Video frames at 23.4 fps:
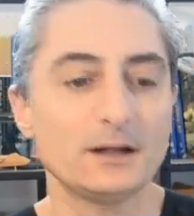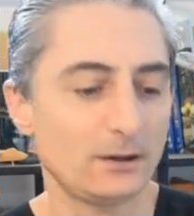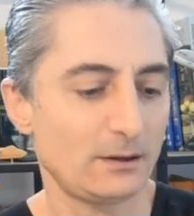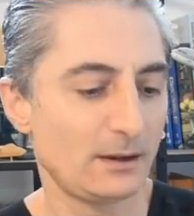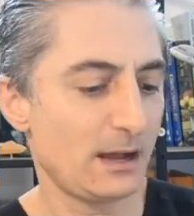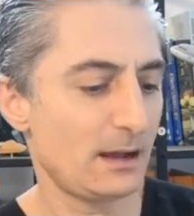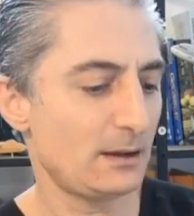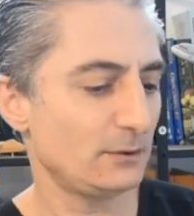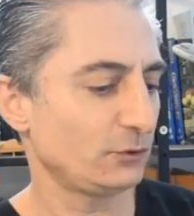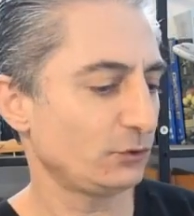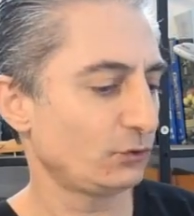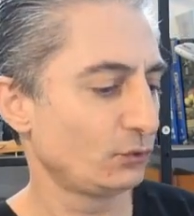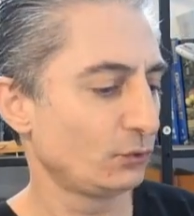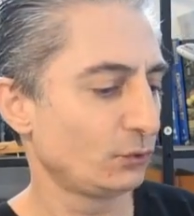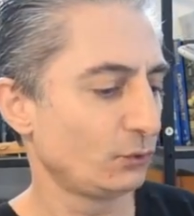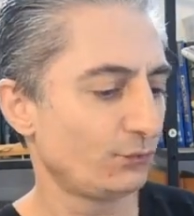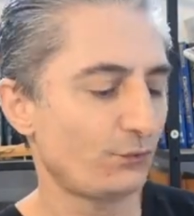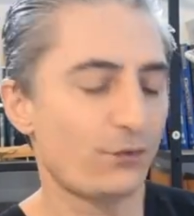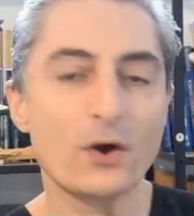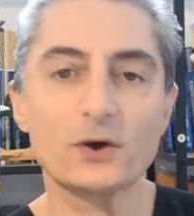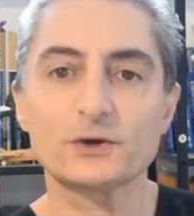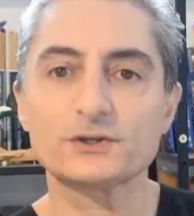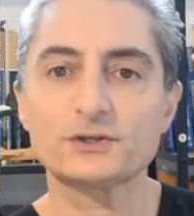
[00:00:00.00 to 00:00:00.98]
Oh, 2
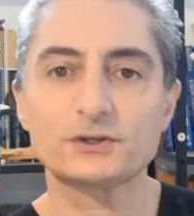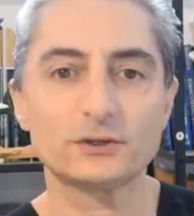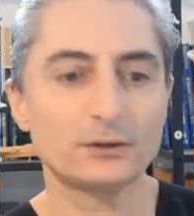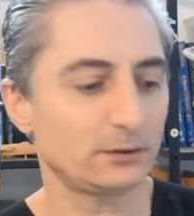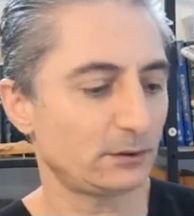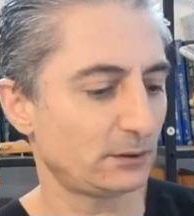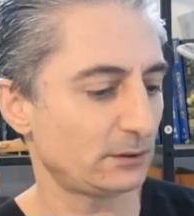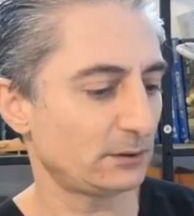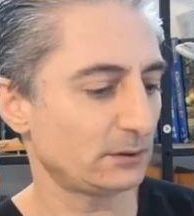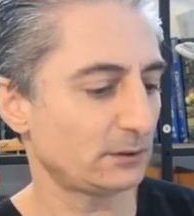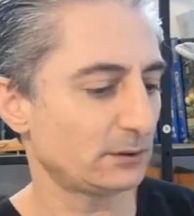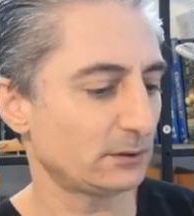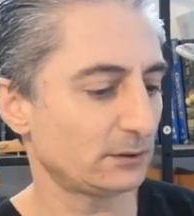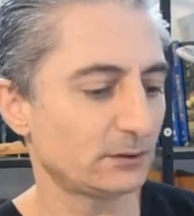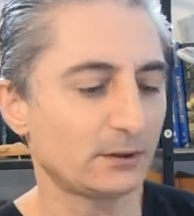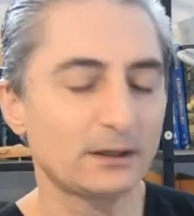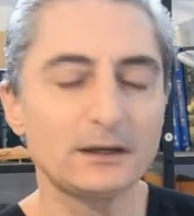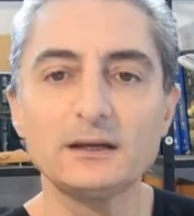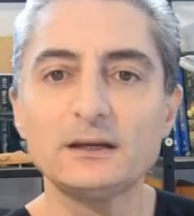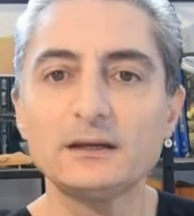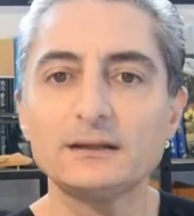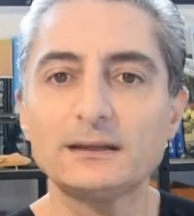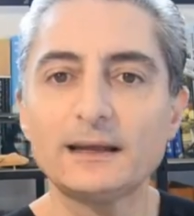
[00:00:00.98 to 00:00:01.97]
Foxtrot,
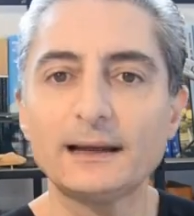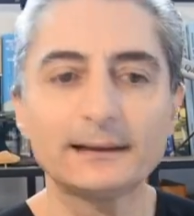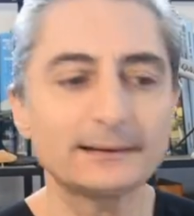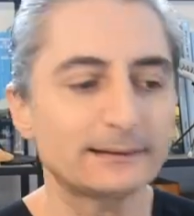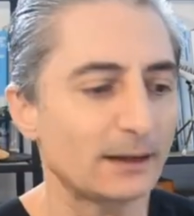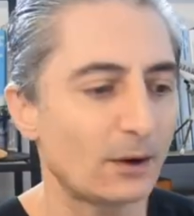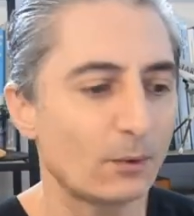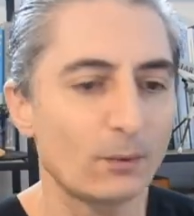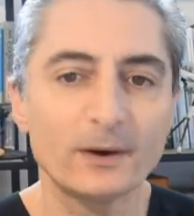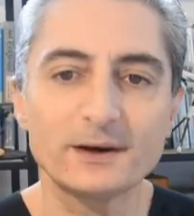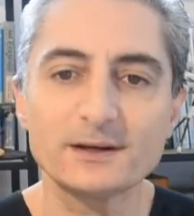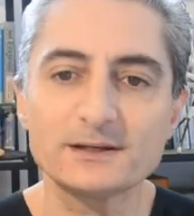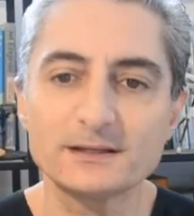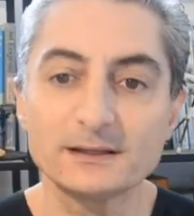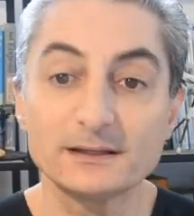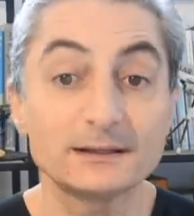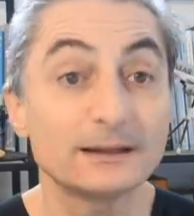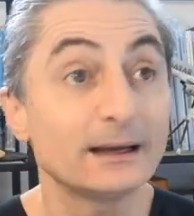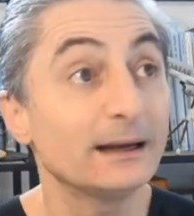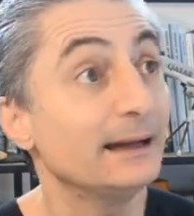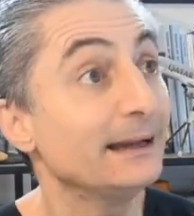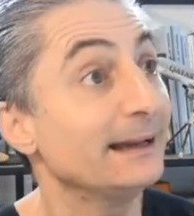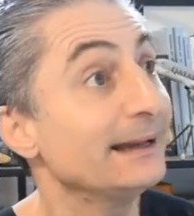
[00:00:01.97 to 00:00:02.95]
3 Delta. Where is
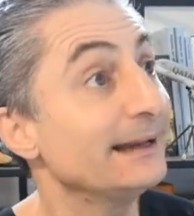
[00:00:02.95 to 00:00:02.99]
it?